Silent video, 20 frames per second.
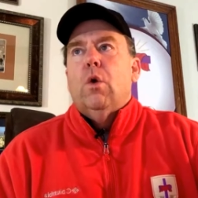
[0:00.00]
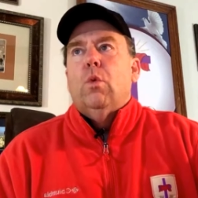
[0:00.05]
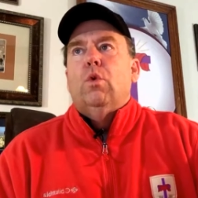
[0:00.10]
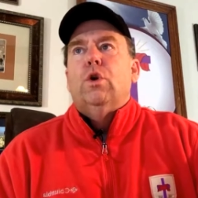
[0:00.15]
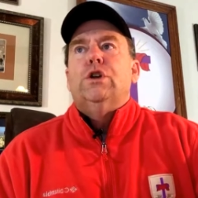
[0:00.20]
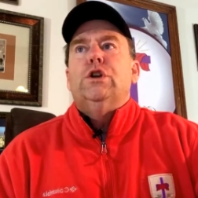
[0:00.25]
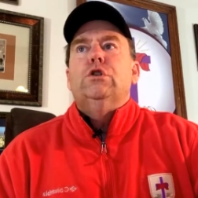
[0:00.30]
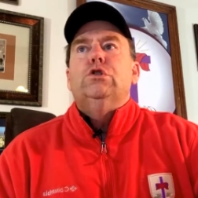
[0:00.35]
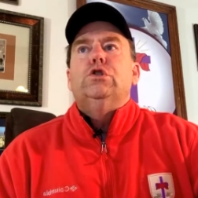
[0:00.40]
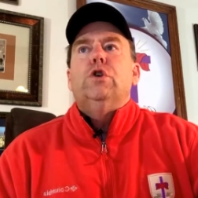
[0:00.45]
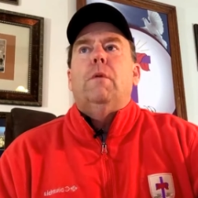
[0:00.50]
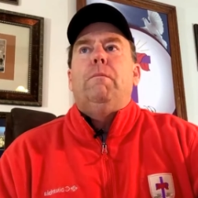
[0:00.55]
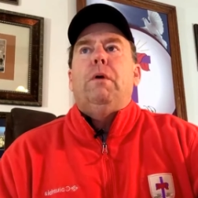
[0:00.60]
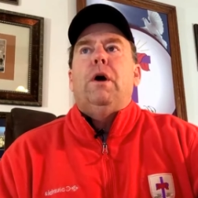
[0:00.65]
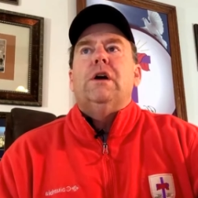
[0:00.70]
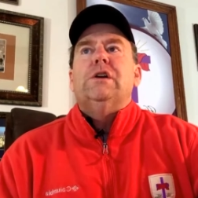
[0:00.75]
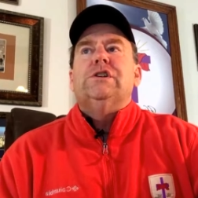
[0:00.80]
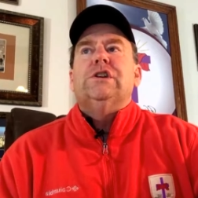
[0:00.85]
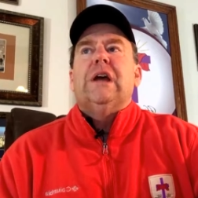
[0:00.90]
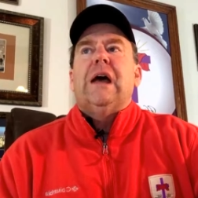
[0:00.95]
Will you show
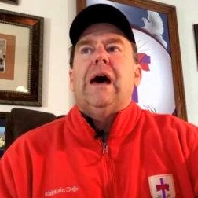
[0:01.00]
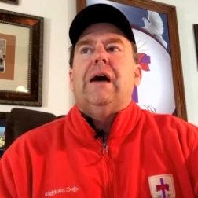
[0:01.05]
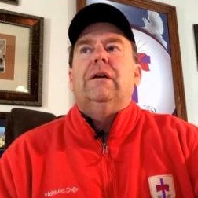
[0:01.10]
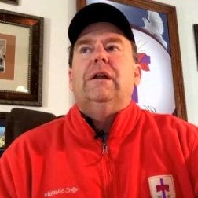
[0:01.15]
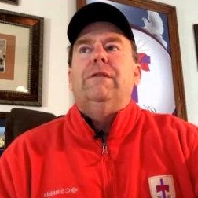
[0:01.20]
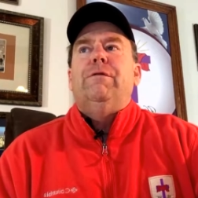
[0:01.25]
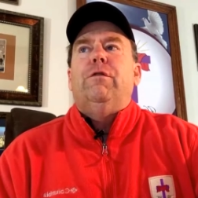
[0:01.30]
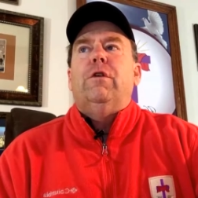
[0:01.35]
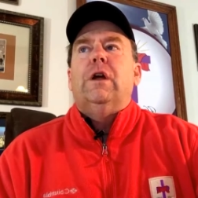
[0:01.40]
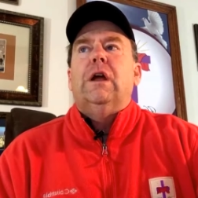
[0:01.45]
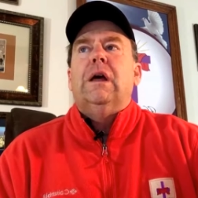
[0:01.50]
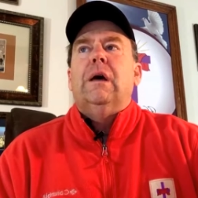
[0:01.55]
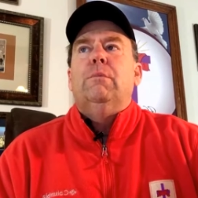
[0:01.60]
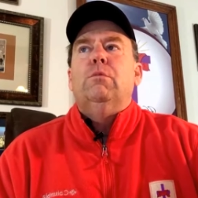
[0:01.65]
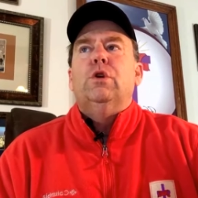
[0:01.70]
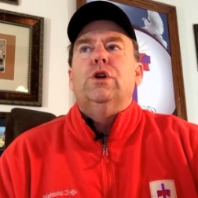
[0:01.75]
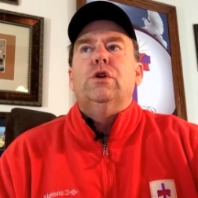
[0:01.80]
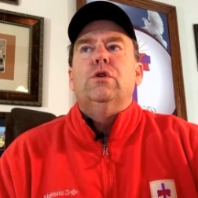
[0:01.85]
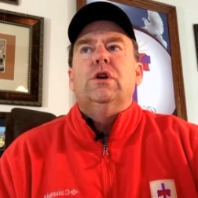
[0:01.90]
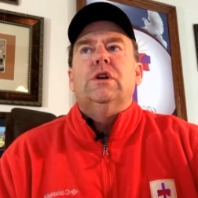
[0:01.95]
partiality for him?
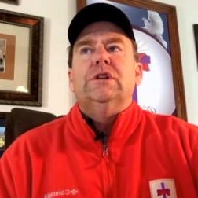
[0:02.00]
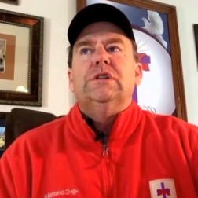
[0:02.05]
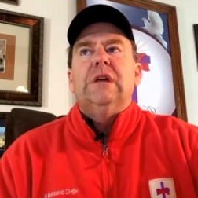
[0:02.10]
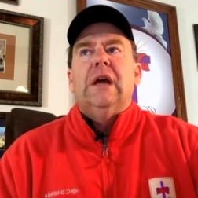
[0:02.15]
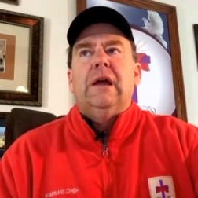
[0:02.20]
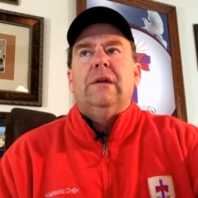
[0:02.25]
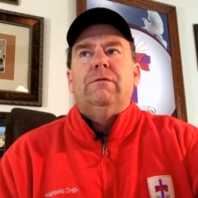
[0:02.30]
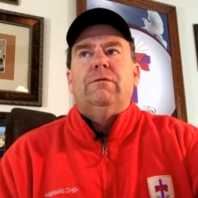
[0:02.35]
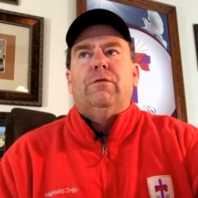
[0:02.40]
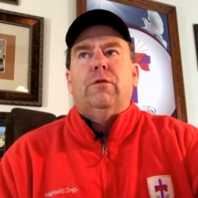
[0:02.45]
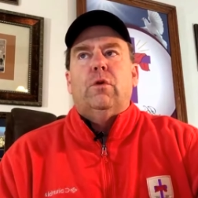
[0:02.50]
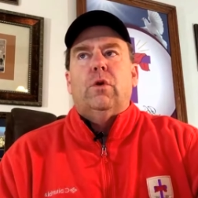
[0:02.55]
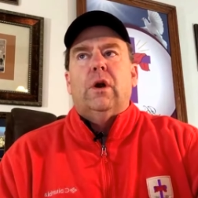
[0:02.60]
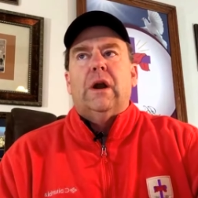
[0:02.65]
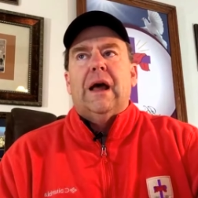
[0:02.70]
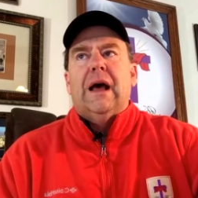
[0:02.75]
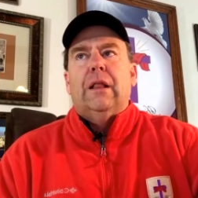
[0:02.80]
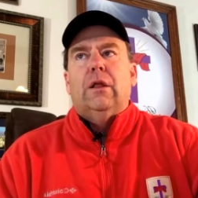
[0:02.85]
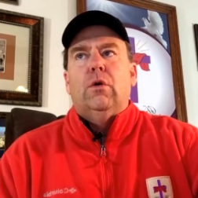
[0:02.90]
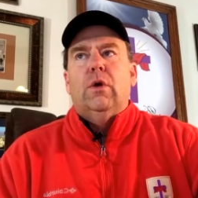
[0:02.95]
Will you contend
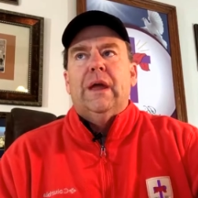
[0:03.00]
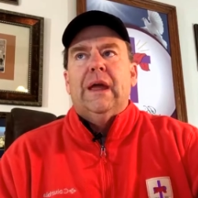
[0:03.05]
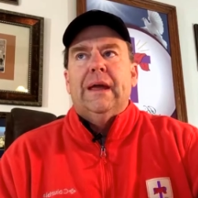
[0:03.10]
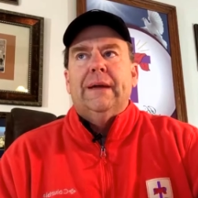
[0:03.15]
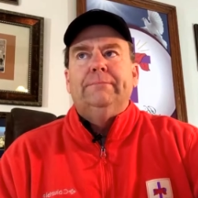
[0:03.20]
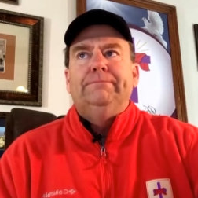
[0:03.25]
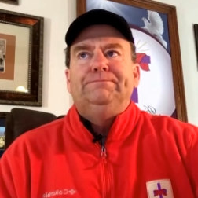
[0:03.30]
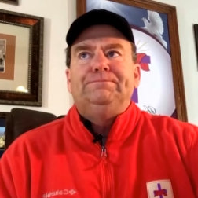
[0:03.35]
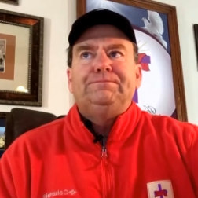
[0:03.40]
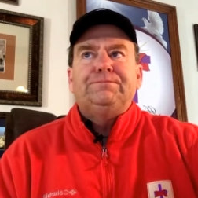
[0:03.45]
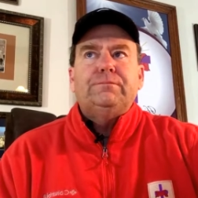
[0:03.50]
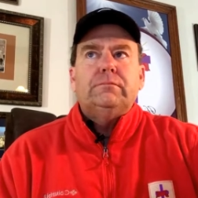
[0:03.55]
for Elohim?